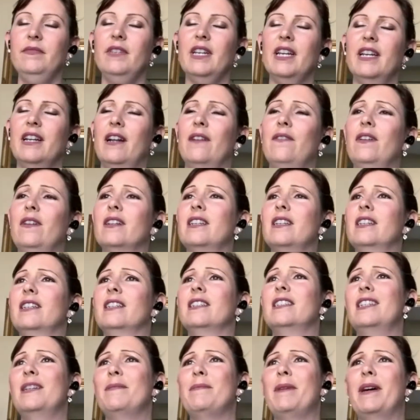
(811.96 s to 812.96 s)
And I felt
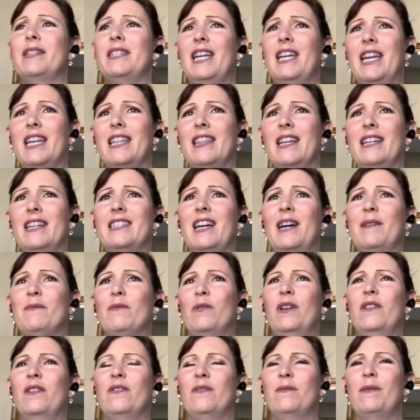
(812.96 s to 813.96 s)
guilty about taking that time
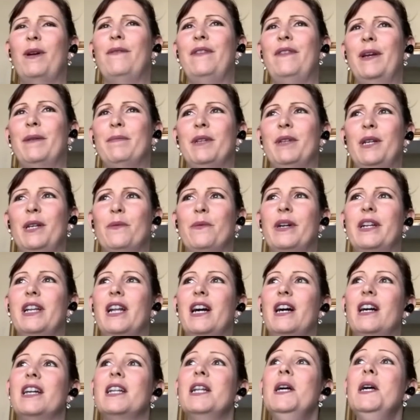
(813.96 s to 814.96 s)
away from my family and
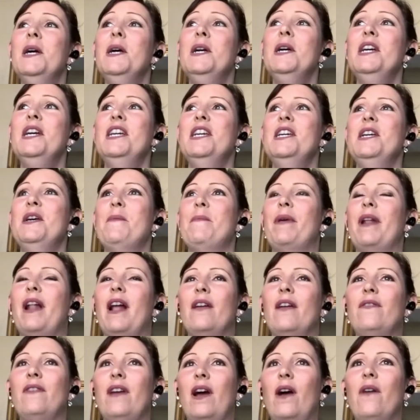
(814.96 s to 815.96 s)
whatnot. But
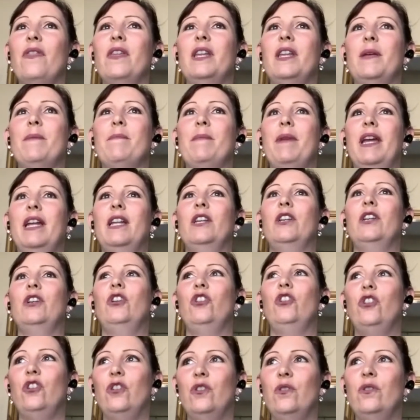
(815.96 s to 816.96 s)
I found that it made a
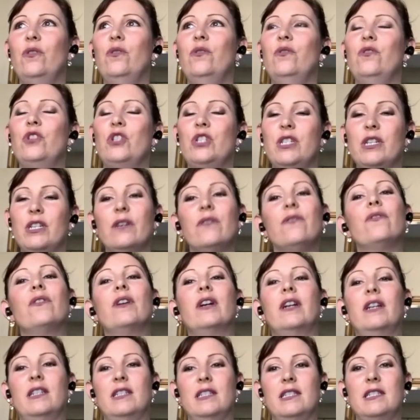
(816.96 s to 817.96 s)
huge
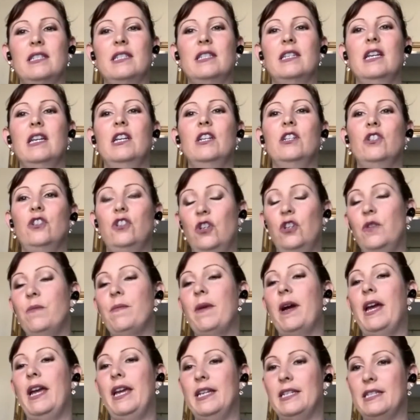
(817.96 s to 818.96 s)
difference to
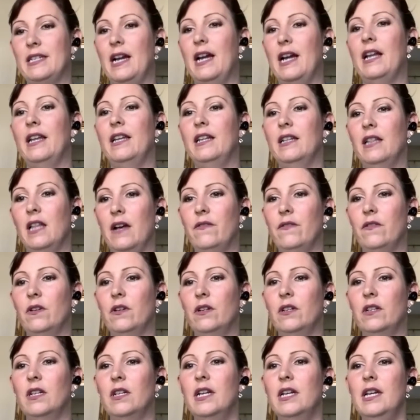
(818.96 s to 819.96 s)
my anxiety
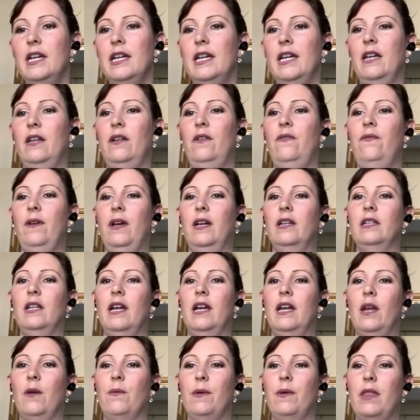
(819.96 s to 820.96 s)
level. It felt
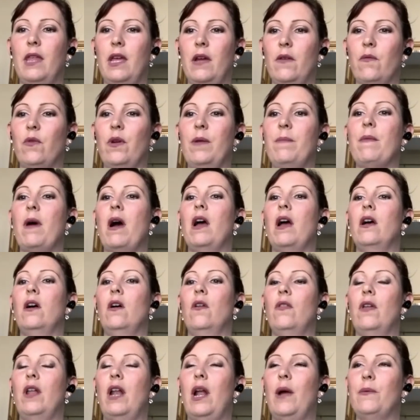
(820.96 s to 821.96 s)
like with every mile
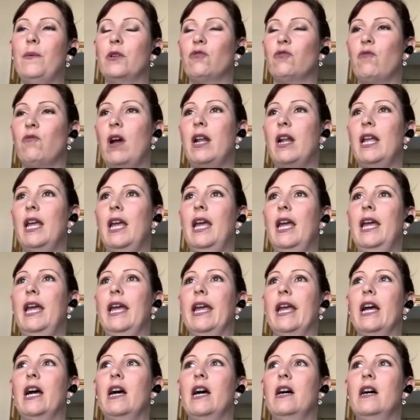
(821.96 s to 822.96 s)
that I was
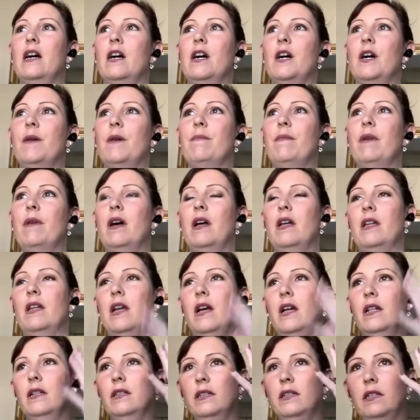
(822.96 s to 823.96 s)
running,
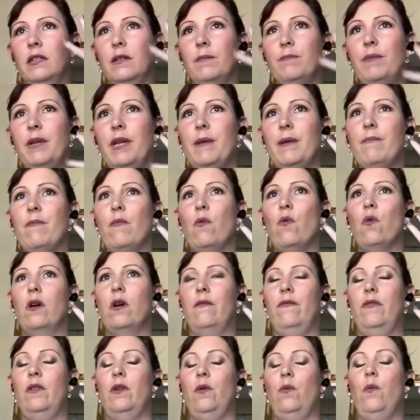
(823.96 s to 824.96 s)
a little bit more
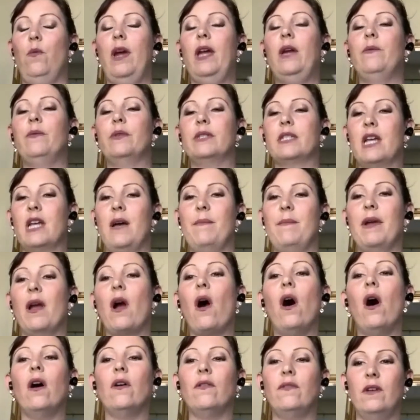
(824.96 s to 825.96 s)
of the weight was coming
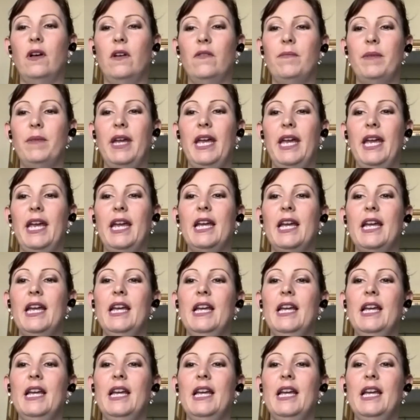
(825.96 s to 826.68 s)
off of me.